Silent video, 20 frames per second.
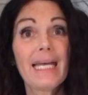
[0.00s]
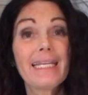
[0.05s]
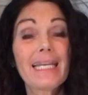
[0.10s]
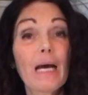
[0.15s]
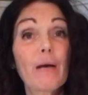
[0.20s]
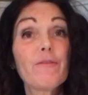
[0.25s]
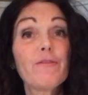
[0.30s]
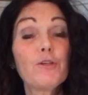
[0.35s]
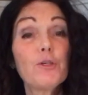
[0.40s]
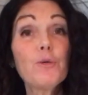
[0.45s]

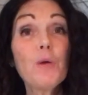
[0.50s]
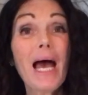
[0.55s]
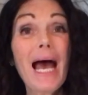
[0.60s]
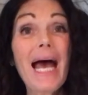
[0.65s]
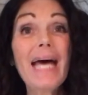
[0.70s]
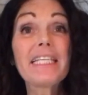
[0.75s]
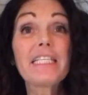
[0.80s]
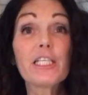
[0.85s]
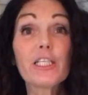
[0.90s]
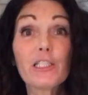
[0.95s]
Now, if you
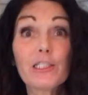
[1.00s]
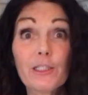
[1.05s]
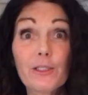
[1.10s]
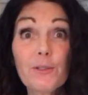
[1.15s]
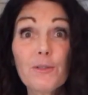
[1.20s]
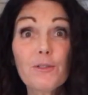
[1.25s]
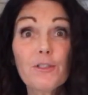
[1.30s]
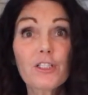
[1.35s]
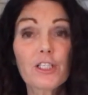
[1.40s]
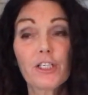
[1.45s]
add
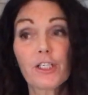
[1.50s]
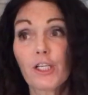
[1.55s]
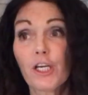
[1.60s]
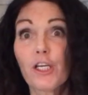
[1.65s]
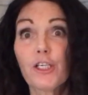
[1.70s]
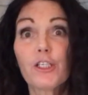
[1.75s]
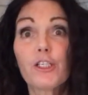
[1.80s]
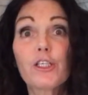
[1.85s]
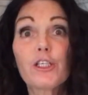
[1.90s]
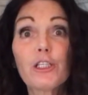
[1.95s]
gluten,
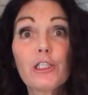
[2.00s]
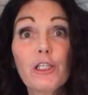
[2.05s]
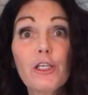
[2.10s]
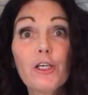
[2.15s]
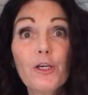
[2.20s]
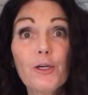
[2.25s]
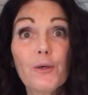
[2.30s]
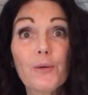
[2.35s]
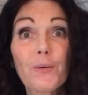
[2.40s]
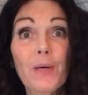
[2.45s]

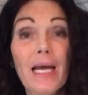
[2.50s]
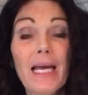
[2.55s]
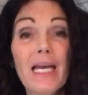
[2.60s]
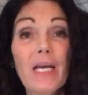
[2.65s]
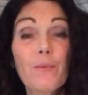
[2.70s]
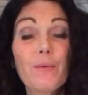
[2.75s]
glue,